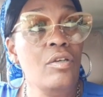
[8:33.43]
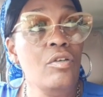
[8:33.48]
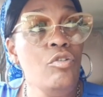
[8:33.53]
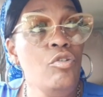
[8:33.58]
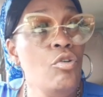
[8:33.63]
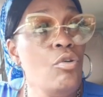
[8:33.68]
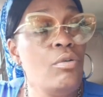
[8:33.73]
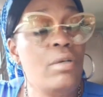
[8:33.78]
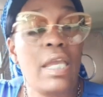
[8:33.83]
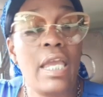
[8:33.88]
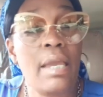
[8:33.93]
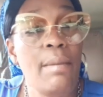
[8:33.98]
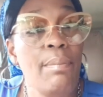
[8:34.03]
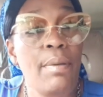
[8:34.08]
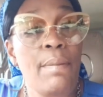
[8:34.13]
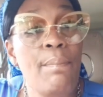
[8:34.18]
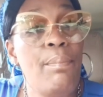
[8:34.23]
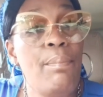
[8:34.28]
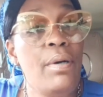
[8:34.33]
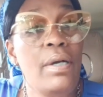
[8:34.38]
You can't
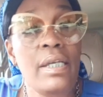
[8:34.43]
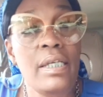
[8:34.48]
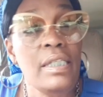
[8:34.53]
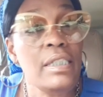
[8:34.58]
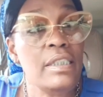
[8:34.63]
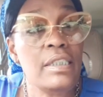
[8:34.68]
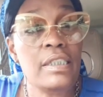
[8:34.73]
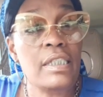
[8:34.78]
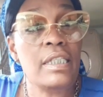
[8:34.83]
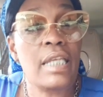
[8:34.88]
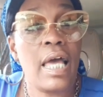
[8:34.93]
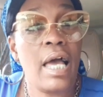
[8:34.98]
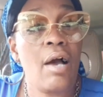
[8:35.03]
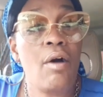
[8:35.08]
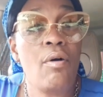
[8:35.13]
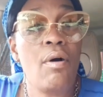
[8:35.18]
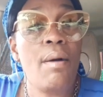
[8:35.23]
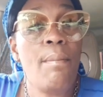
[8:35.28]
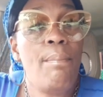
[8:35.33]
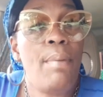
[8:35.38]
be putting shit
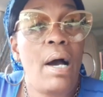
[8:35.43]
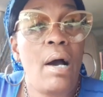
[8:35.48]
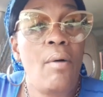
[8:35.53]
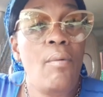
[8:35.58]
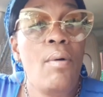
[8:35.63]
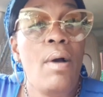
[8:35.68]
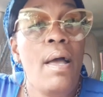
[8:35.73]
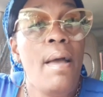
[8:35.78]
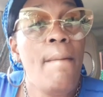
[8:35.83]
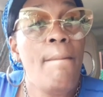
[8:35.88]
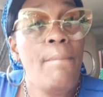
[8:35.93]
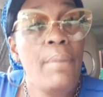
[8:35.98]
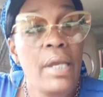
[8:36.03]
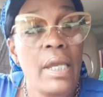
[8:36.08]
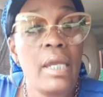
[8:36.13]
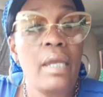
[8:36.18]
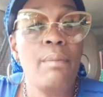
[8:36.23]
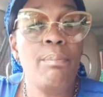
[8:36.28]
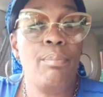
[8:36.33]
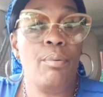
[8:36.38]
out about
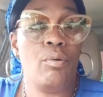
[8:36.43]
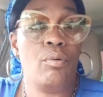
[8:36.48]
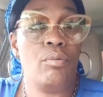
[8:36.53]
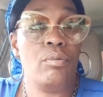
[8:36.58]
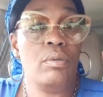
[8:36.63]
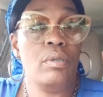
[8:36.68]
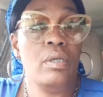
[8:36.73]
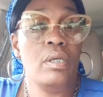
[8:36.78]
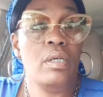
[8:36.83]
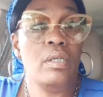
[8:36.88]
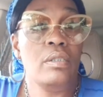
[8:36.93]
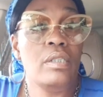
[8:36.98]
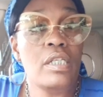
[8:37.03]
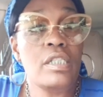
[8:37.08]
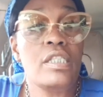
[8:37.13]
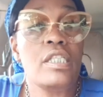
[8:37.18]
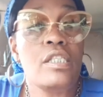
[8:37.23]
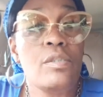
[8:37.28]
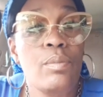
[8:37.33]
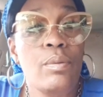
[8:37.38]
people.
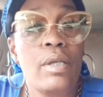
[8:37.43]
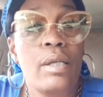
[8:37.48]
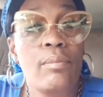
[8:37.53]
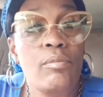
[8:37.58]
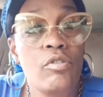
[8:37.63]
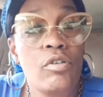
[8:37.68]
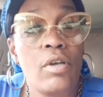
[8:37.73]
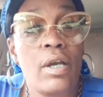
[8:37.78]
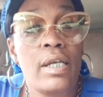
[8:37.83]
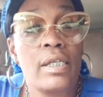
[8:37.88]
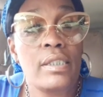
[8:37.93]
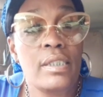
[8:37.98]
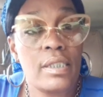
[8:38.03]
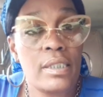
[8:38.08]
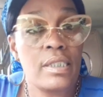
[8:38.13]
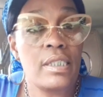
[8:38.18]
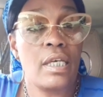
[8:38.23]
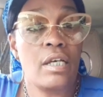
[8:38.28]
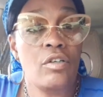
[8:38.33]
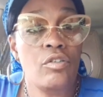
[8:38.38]
This is what I'm trying to
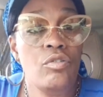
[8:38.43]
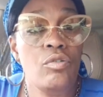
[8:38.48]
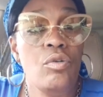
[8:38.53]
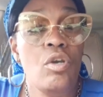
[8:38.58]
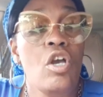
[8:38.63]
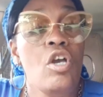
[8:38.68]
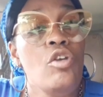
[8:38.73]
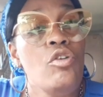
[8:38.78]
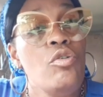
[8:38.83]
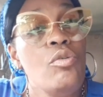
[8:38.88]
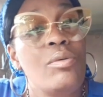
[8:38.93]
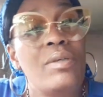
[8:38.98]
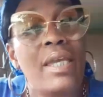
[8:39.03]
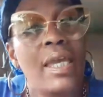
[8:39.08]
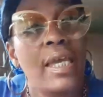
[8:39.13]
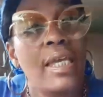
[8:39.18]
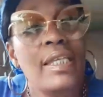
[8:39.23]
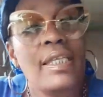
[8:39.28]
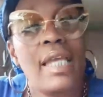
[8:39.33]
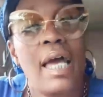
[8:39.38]
tell you. You
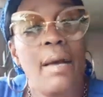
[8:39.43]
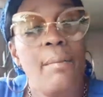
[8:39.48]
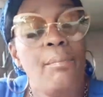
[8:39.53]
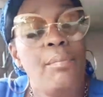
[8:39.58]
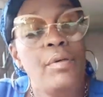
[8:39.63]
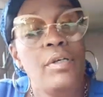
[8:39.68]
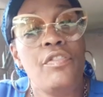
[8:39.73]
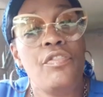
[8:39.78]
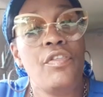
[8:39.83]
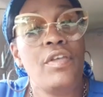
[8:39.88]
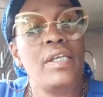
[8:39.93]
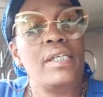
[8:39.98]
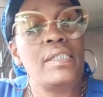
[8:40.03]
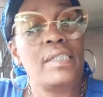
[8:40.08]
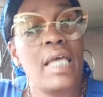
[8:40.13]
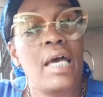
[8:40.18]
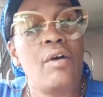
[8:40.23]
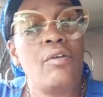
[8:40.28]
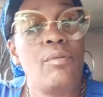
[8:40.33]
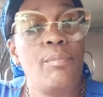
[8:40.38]
cannot put
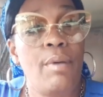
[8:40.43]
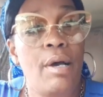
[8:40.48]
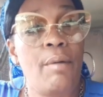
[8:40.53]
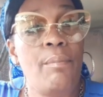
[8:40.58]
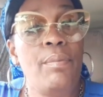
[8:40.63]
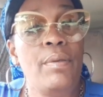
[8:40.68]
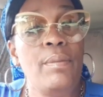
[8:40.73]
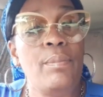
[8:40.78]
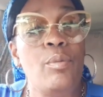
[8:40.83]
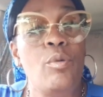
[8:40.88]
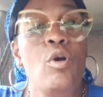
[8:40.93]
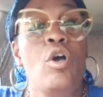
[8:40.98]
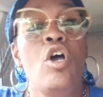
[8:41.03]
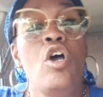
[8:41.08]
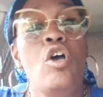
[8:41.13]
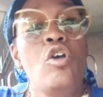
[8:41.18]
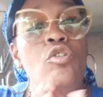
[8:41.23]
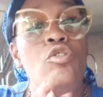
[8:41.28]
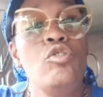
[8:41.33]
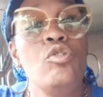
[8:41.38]
things out about people.
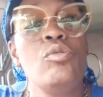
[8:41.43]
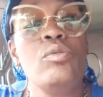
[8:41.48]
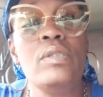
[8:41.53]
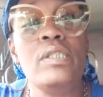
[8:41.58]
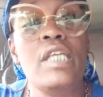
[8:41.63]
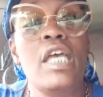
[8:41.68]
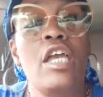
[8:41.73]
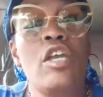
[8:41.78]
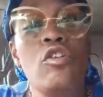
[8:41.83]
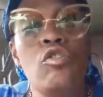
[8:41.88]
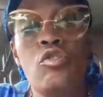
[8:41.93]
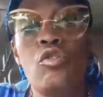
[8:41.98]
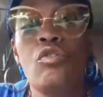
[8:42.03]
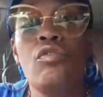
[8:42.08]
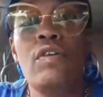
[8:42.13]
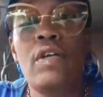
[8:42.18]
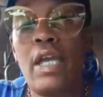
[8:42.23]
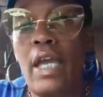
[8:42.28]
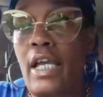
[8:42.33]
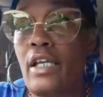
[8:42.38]
You say you
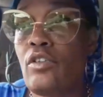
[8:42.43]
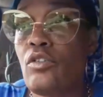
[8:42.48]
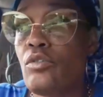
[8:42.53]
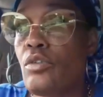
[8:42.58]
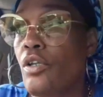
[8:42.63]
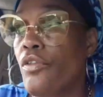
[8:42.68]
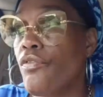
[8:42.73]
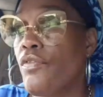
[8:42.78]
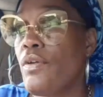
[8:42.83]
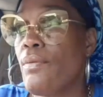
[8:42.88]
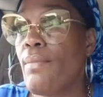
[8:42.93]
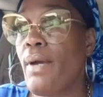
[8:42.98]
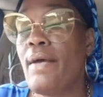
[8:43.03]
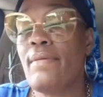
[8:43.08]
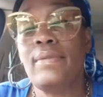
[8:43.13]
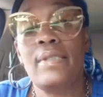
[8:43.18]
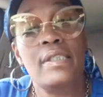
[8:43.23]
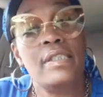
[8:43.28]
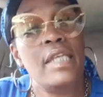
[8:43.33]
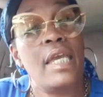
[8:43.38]
react on the three
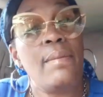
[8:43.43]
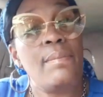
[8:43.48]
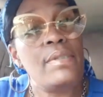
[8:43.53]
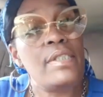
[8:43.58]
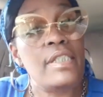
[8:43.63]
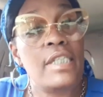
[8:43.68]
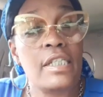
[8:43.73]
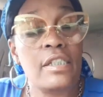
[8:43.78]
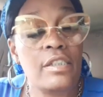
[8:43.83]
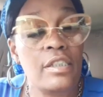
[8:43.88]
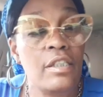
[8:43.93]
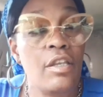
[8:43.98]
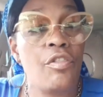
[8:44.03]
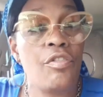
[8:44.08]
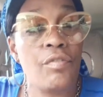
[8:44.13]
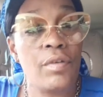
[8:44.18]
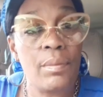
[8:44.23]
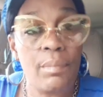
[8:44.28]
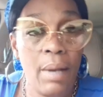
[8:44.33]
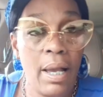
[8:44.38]
moms and damn it, stick to the
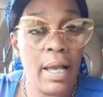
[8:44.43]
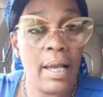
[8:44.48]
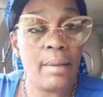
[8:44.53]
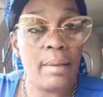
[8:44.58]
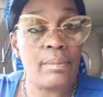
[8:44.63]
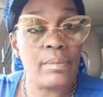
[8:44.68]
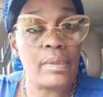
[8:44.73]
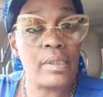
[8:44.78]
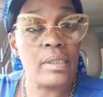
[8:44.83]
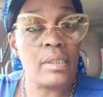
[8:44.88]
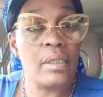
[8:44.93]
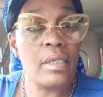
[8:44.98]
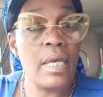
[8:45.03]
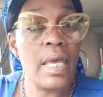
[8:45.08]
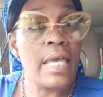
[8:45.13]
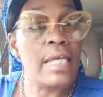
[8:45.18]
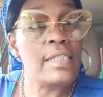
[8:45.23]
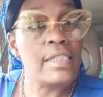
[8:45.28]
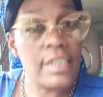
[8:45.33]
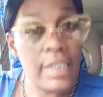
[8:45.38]
three moms.
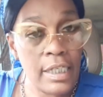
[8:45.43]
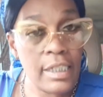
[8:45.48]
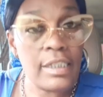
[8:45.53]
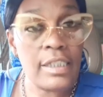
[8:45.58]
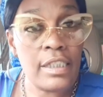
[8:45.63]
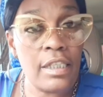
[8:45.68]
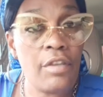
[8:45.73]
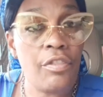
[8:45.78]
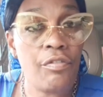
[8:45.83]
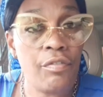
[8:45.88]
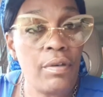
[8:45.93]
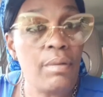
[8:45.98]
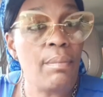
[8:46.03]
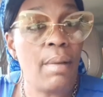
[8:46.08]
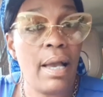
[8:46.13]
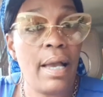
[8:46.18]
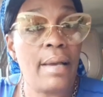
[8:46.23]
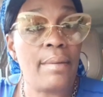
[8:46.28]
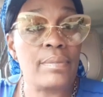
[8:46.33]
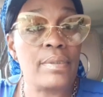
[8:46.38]
Stick to the three
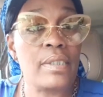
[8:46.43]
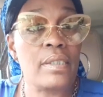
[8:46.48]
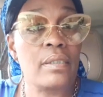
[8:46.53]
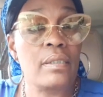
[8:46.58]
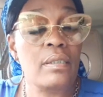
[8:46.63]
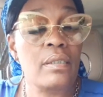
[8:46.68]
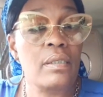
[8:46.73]
moms.